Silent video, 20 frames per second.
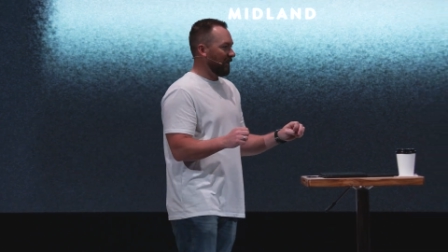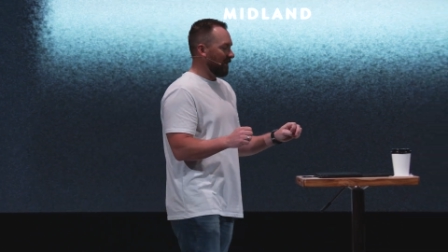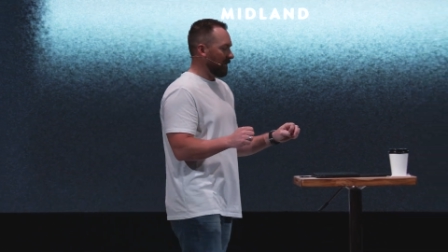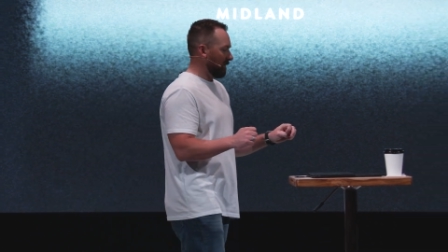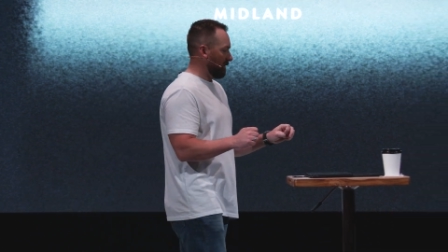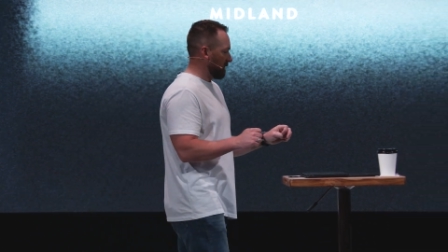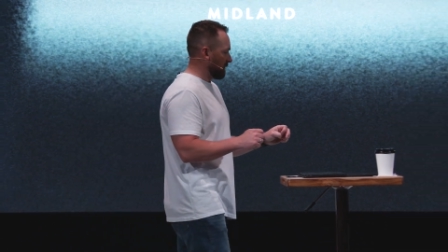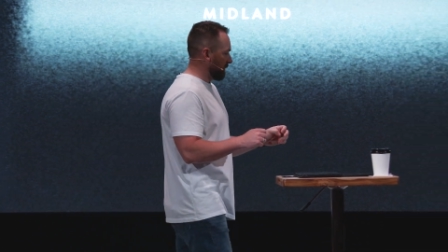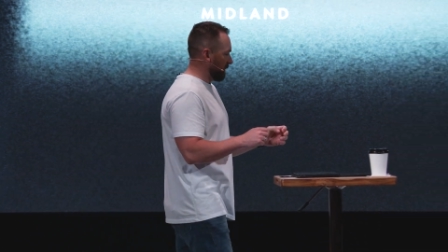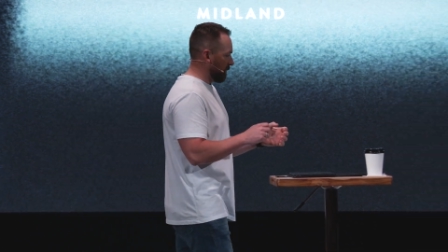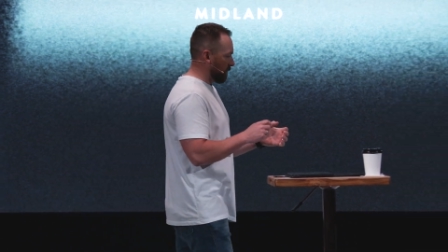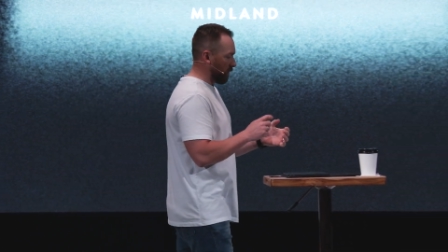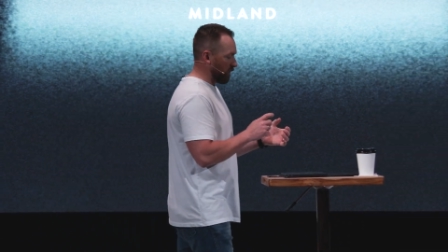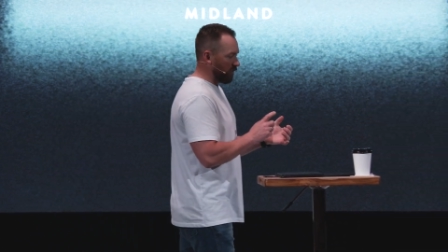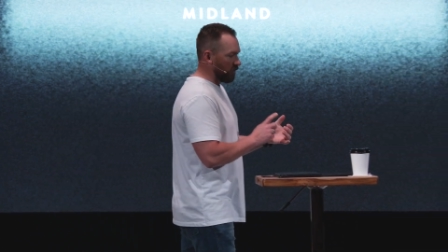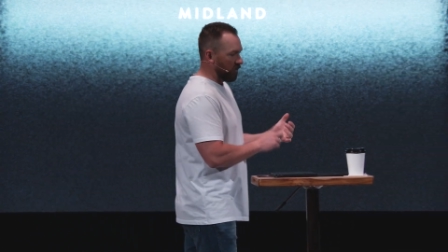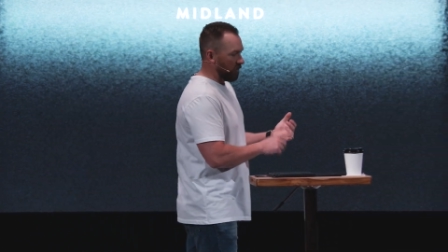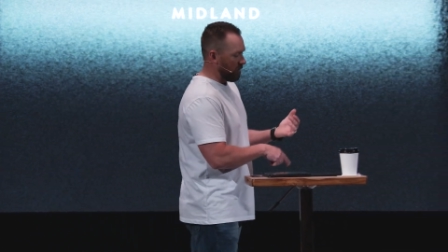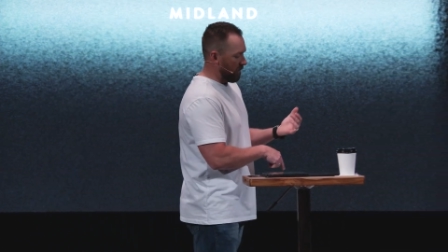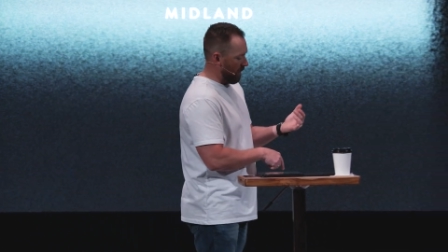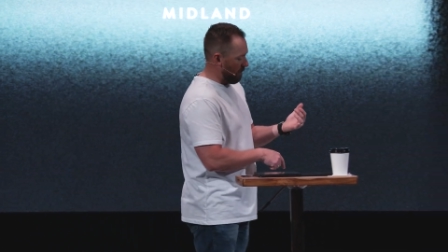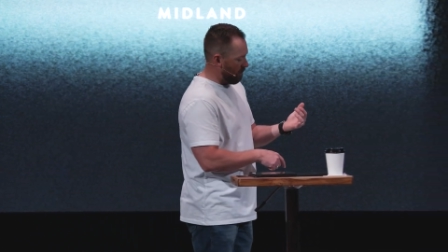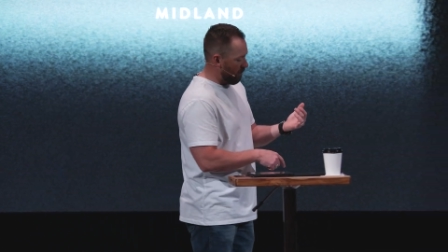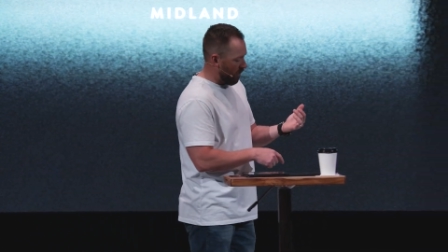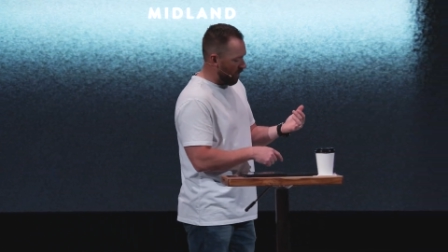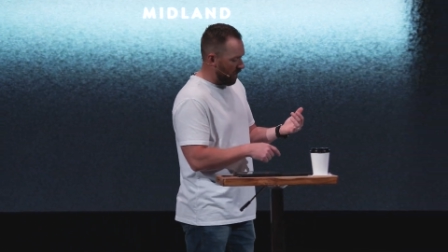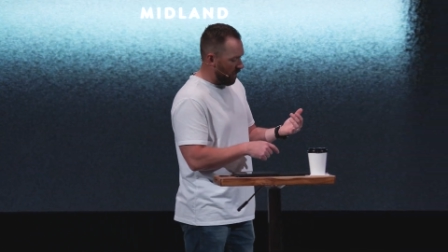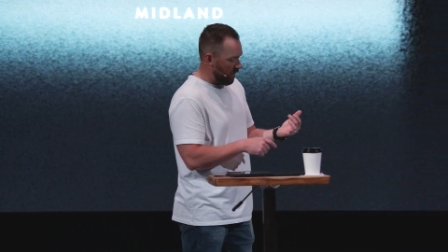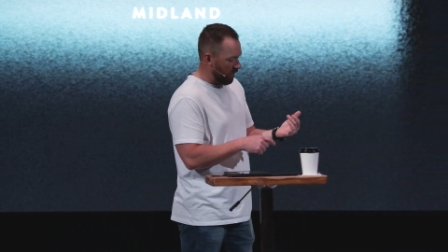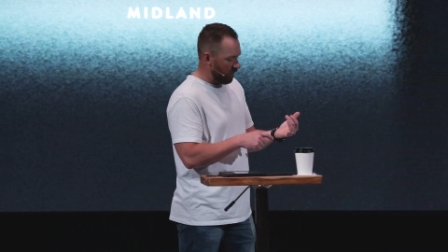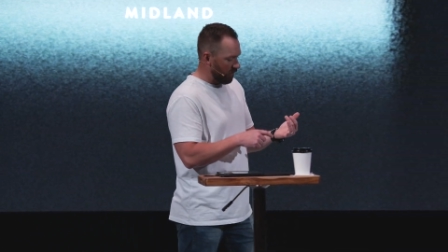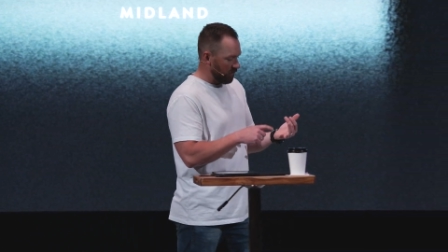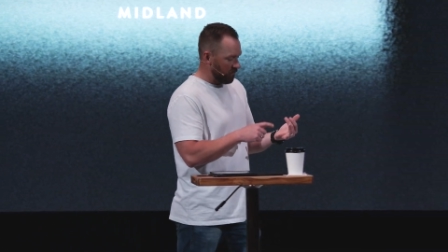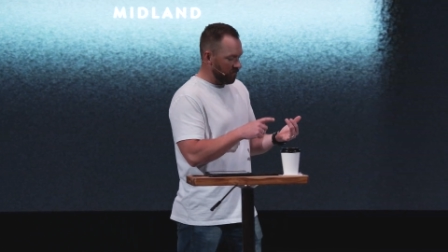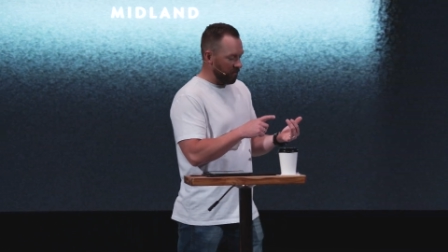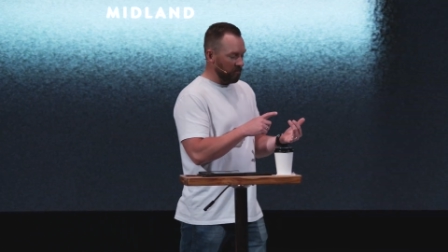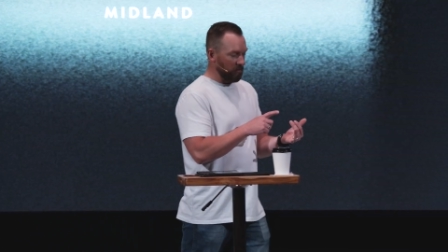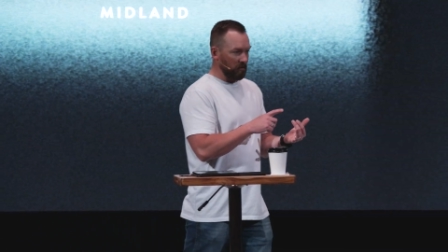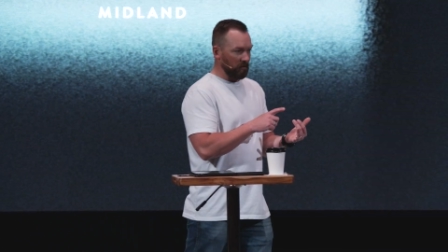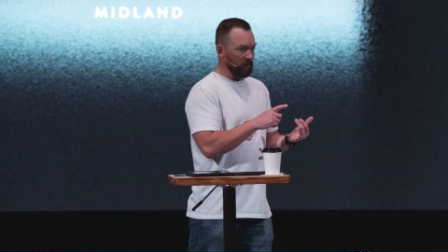There's nothing good in my brain. There's
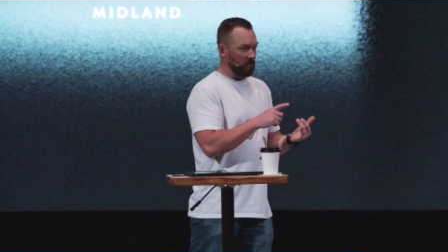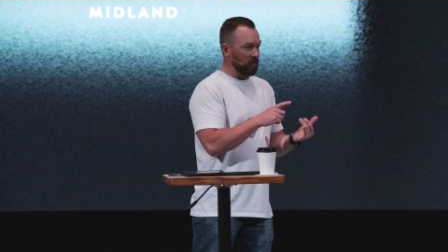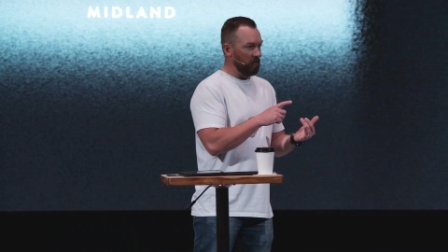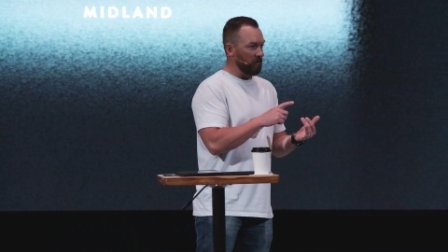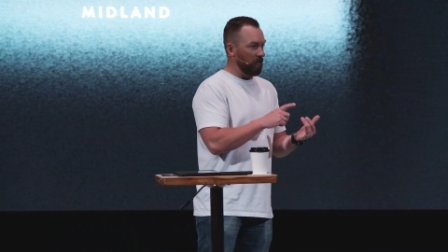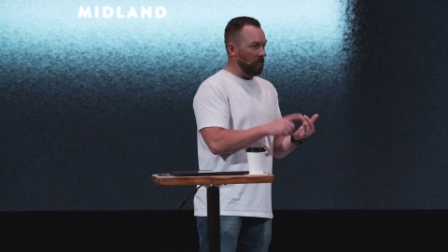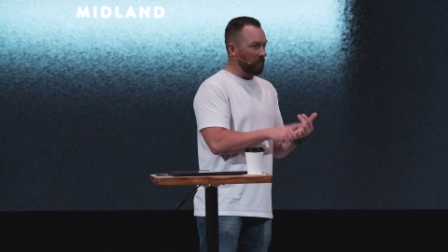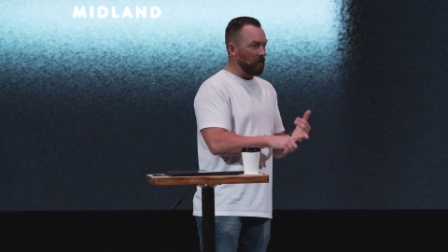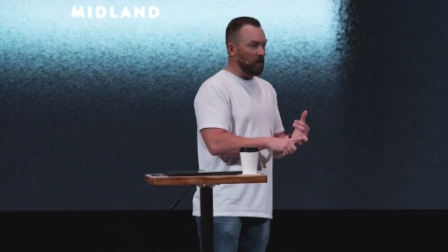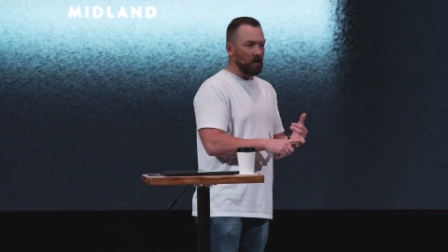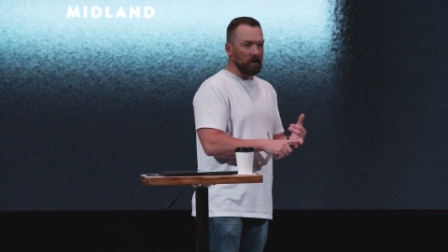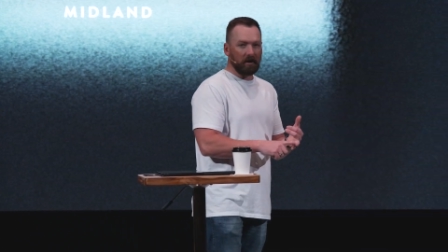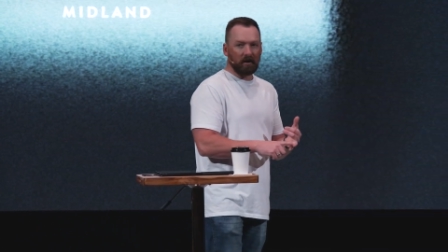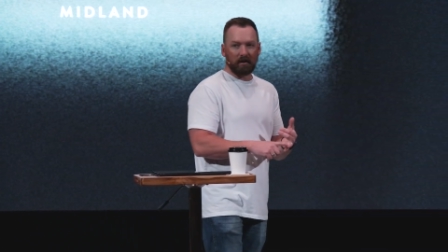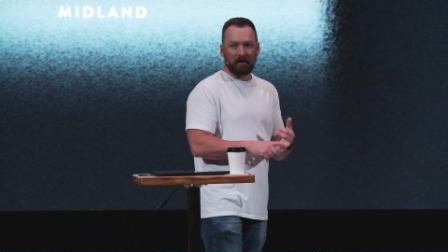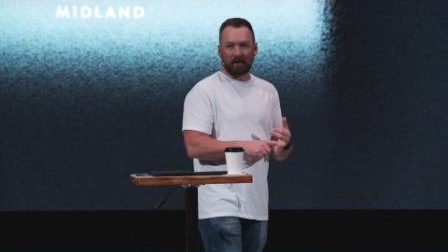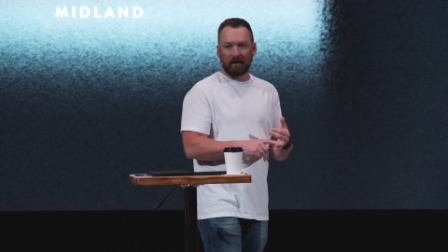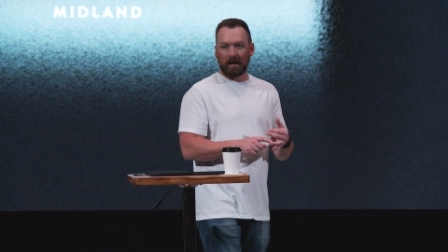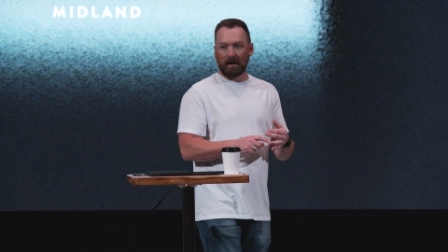nothing good in my body.